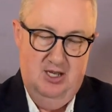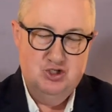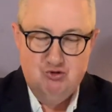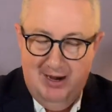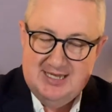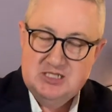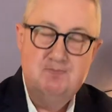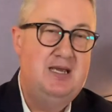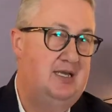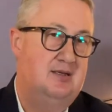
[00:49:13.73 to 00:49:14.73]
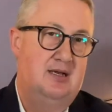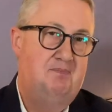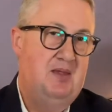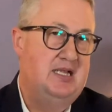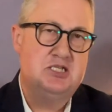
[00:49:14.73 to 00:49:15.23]
Transmit
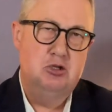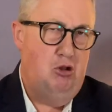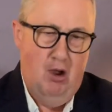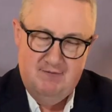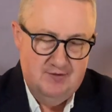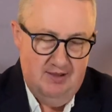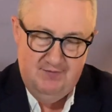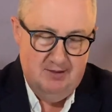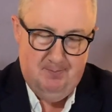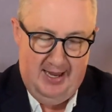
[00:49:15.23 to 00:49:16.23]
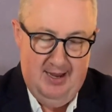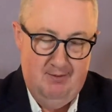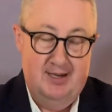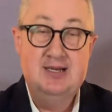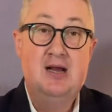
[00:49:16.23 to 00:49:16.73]
its life-giving
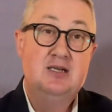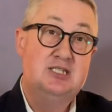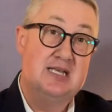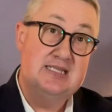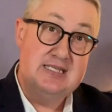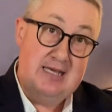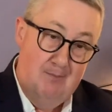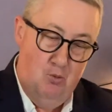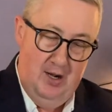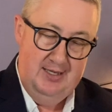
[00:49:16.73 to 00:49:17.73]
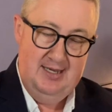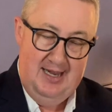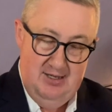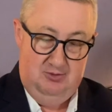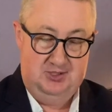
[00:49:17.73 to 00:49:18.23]
power to someone
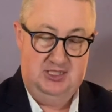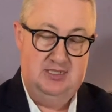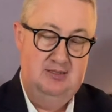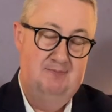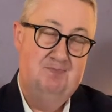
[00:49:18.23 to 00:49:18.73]
else.